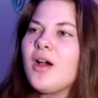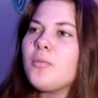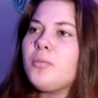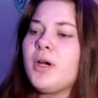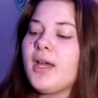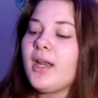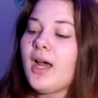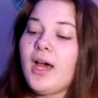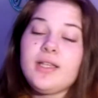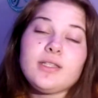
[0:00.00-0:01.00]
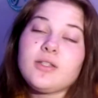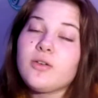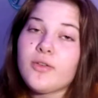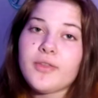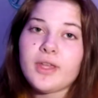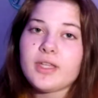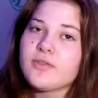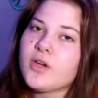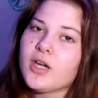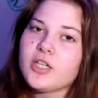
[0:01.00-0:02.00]
but I still think
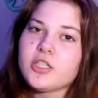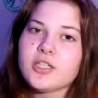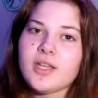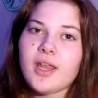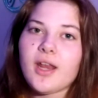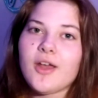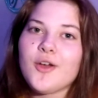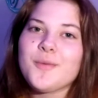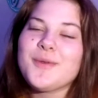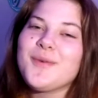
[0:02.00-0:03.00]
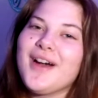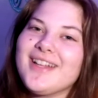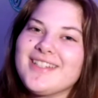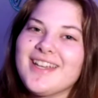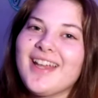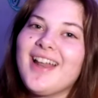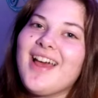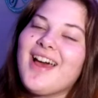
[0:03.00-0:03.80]
it's very interesting and I hope you watch it.